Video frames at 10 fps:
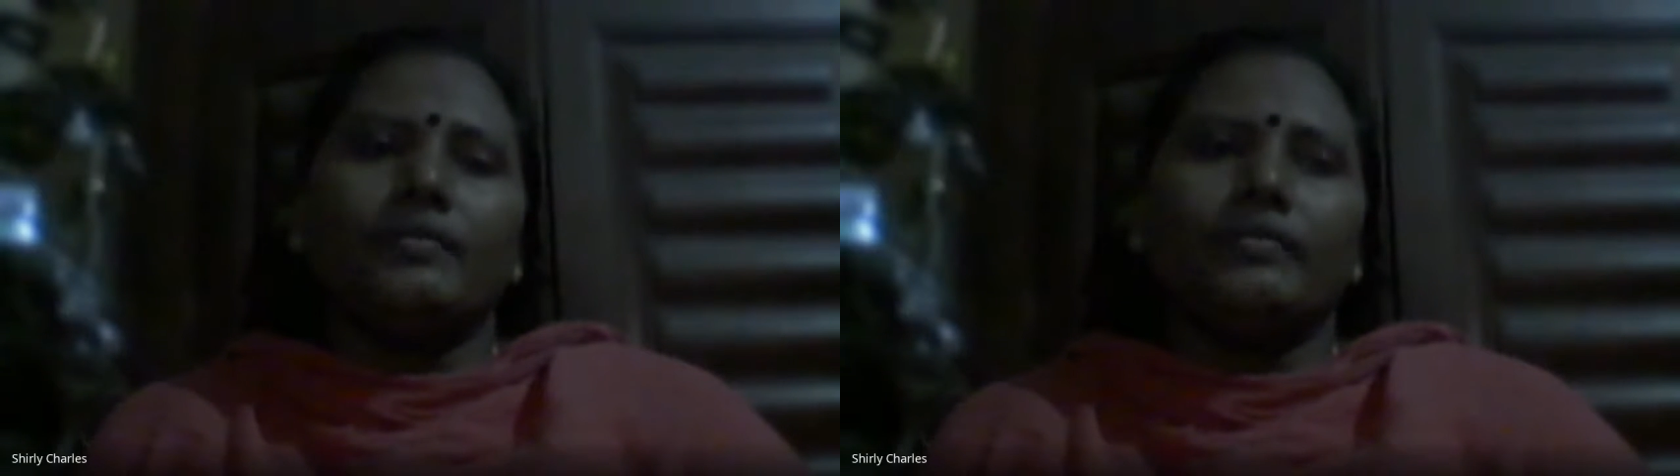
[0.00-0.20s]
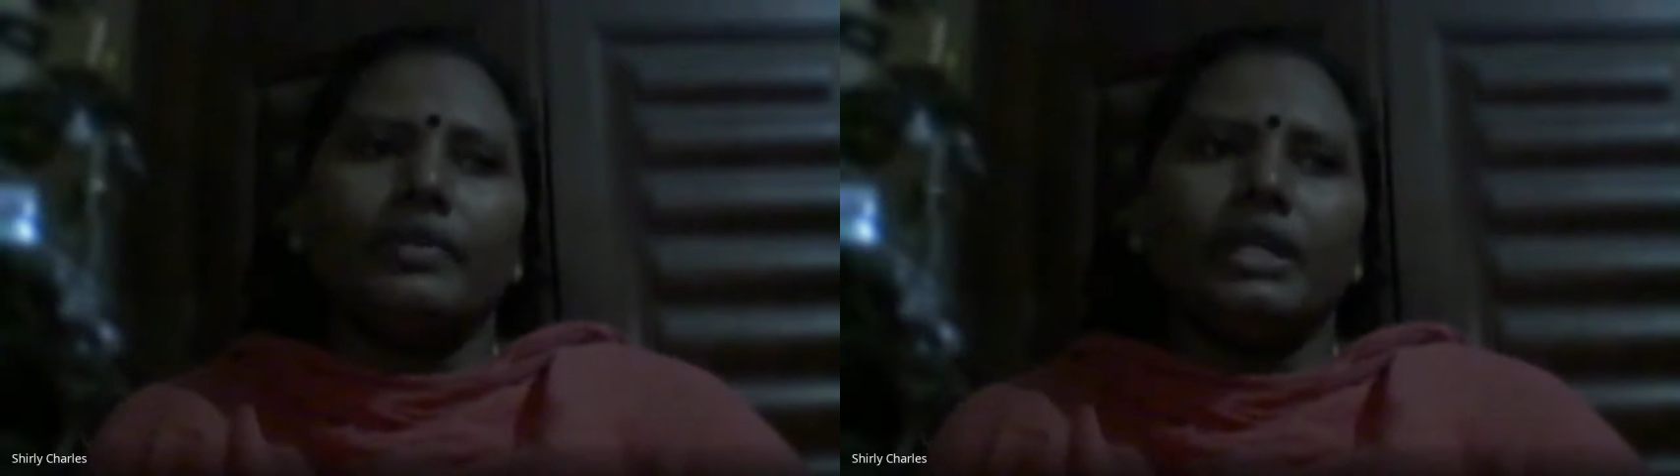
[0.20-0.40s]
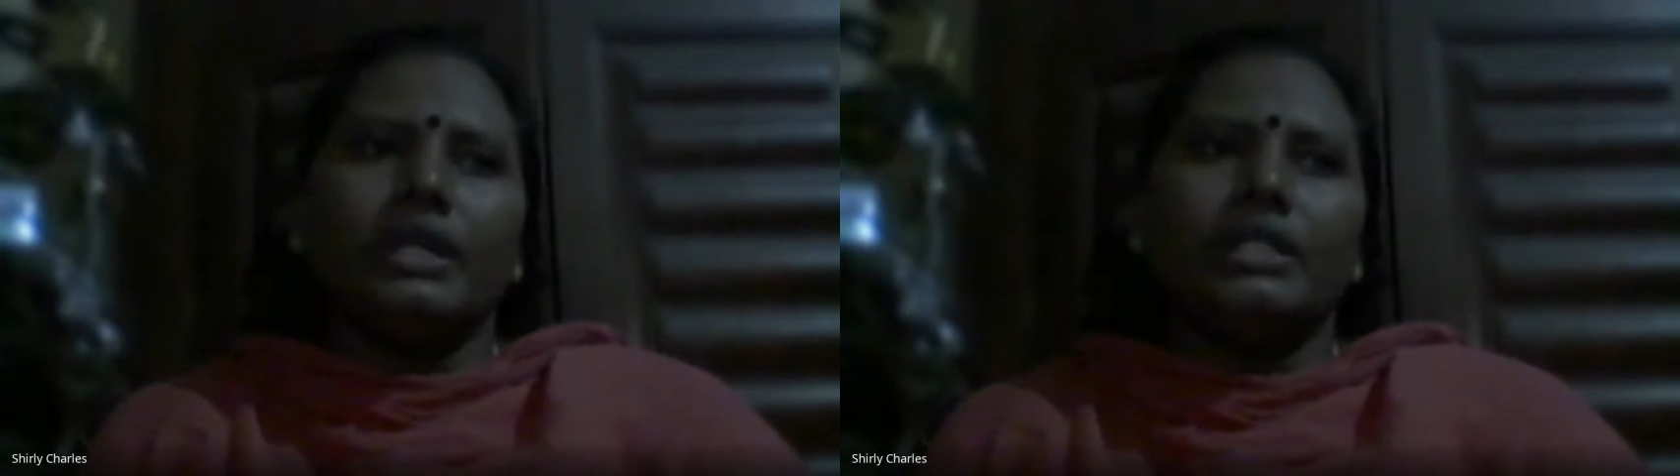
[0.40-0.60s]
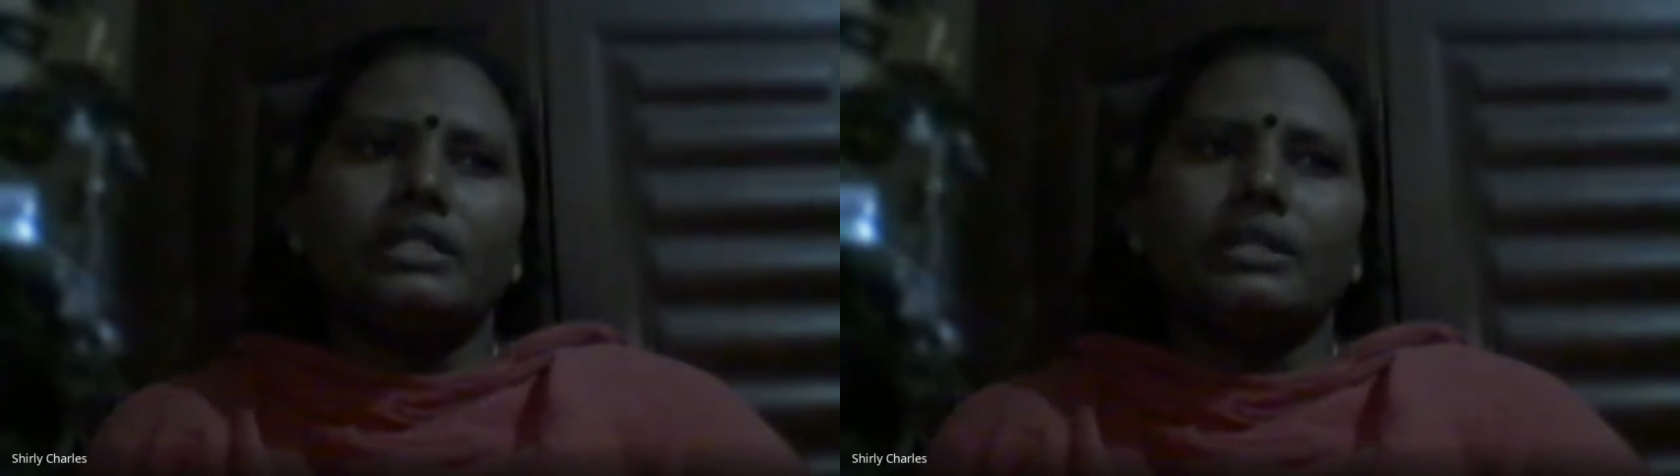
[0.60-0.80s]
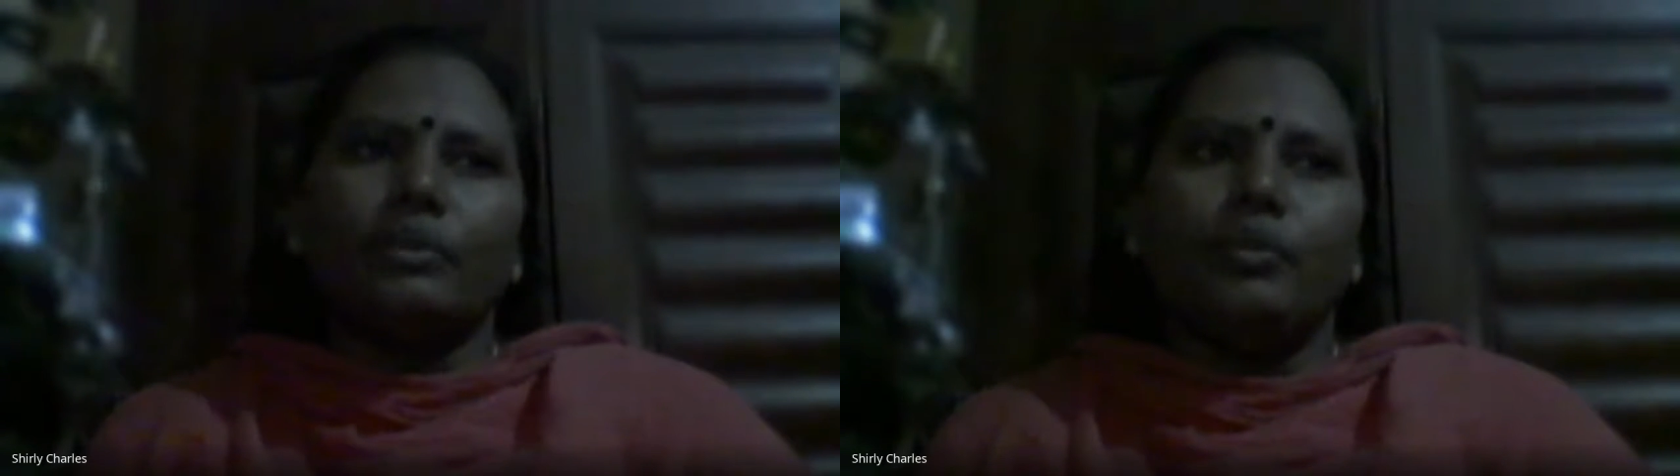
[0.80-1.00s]
each
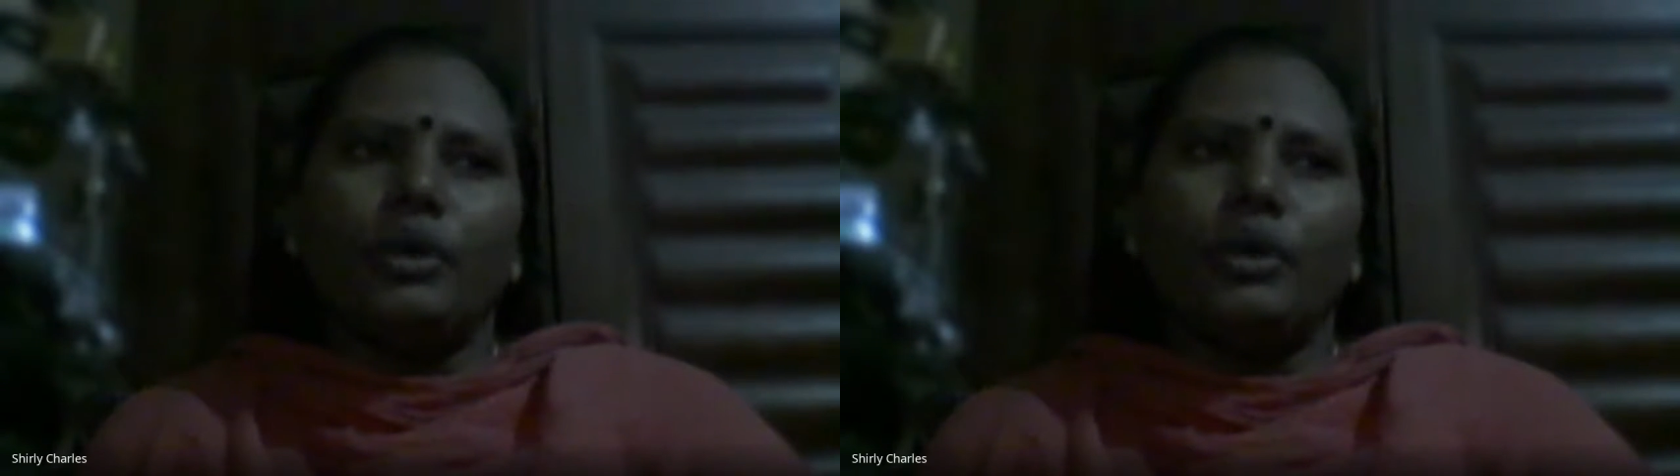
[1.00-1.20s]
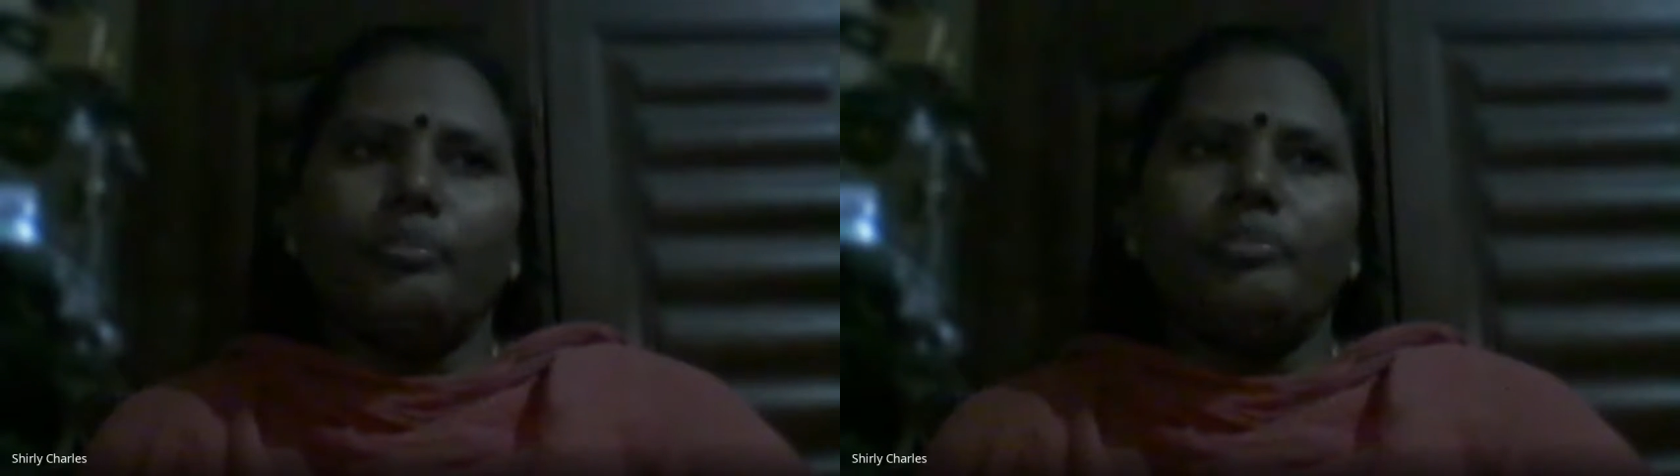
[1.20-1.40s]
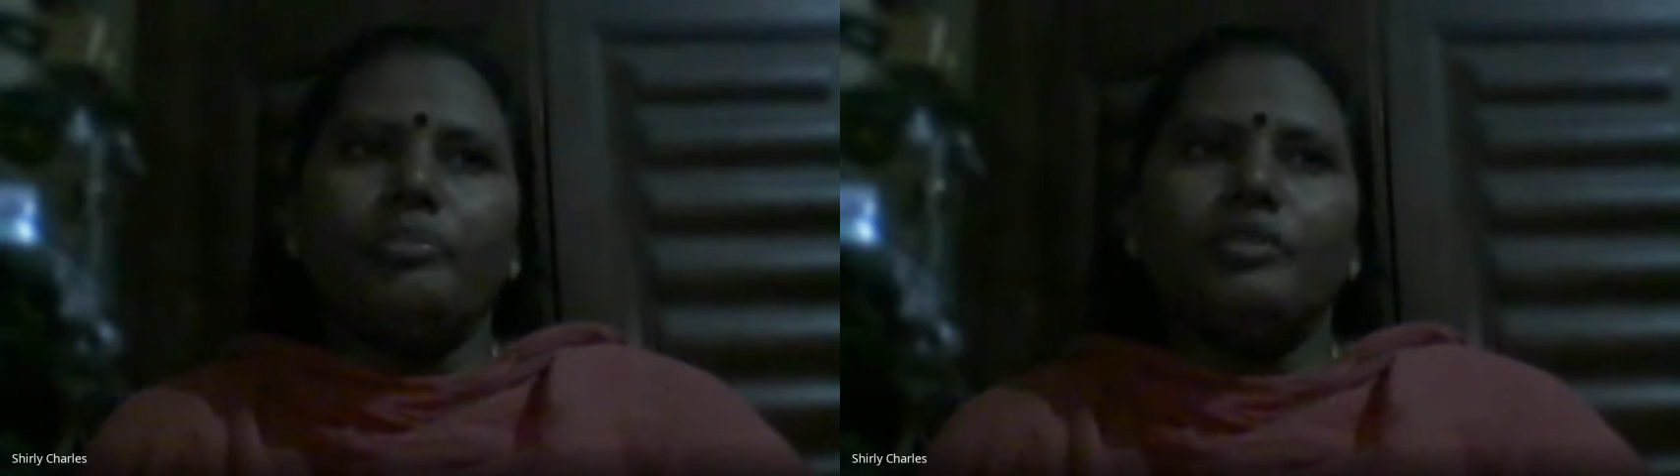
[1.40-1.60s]
one people